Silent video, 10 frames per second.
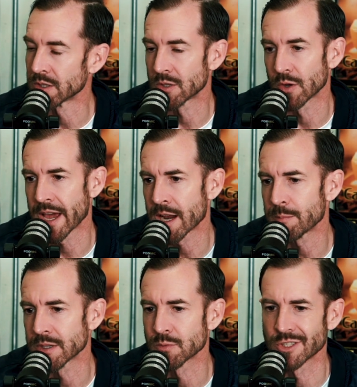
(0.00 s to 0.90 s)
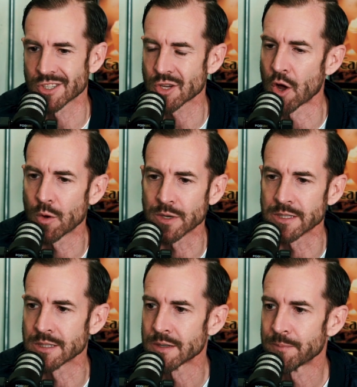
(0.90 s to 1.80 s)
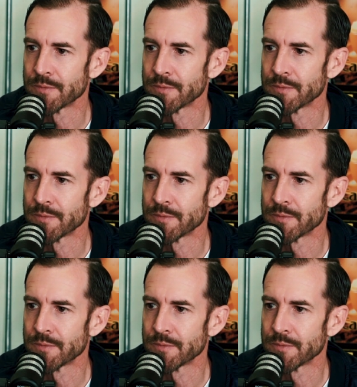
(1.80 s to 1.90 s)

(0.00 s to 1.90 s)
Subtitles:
And so cannabis was just always